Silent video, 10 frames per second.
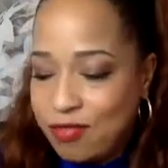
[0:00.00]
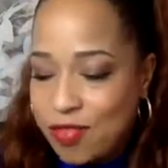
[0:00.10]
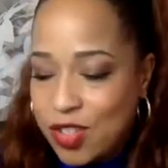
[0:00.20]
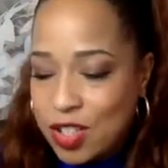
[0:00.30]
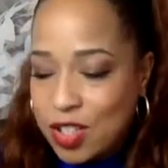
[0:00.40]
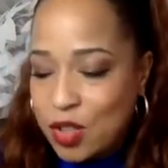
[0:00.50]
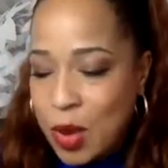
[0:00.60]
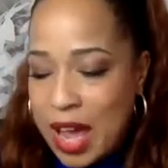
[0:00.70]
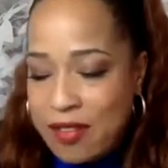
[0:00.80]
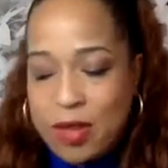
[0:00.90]
Just you
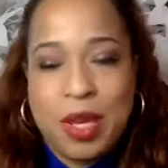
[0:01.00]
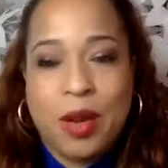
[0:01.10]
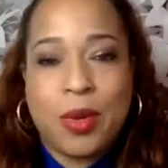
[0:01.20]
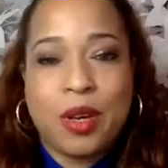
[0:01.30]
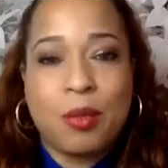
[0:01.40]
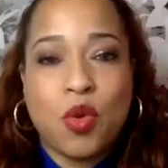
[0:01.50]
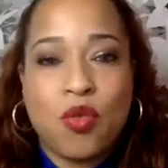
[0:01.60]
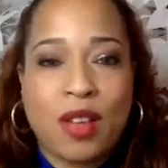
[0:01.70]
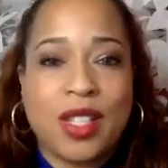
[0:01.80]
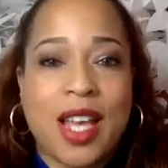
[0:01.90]
have to be able to move
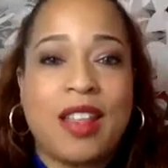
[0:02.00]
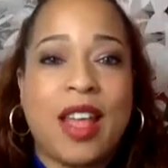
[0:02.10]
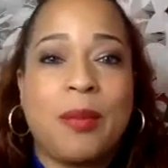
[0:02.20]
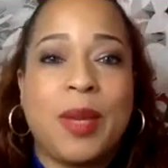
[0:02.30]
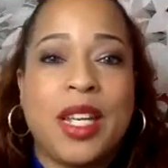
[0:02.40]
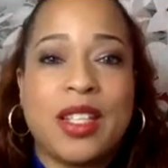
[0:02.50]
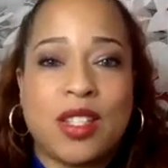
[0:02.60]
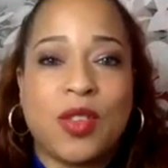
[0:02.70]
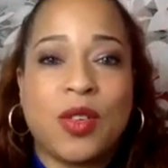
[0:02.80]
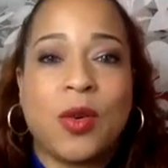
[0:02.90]
outside of that immediate
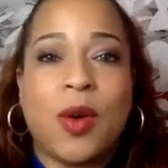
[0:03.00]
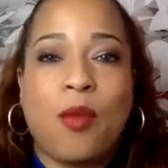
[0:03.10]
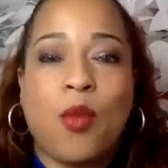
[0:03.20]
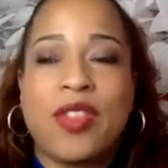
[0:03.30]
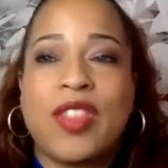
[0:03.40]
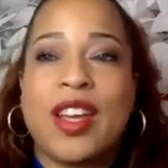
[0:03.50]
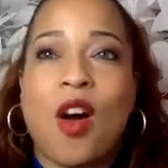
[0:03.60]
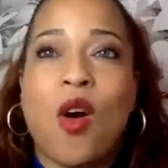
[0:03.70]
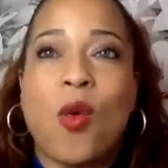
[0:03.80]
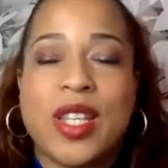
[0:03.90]
circle. One thing I
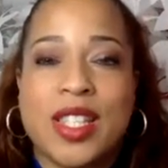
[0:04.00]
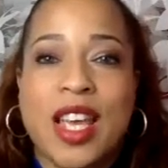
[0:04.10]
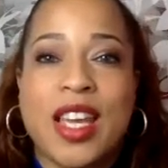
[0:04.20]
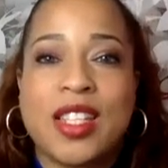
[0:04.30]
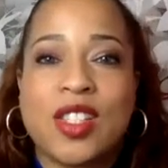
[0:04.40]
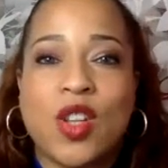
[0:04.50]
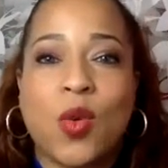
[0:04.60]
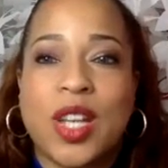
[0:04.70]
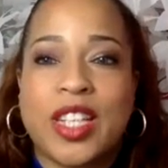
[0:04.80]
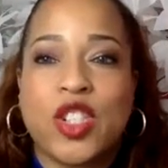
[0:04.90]
always say is don't
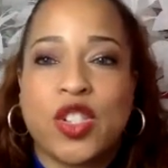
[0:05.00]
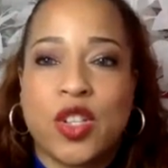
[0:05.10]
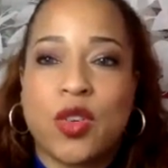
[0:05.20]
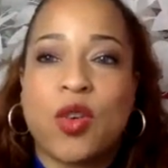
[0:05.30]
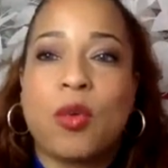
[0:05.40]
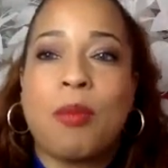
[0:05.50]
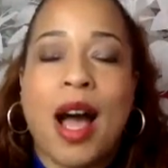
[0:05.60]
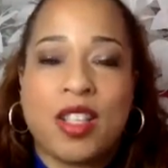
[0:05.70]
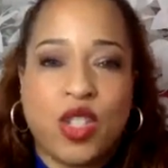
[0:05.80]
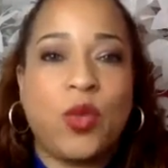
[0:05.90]
let your circle
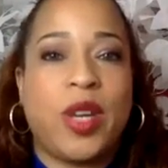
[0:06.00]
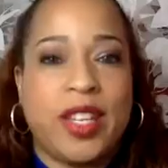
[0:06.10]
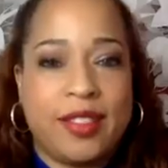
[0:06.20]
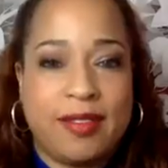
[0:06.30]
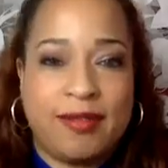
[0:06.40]
box you in.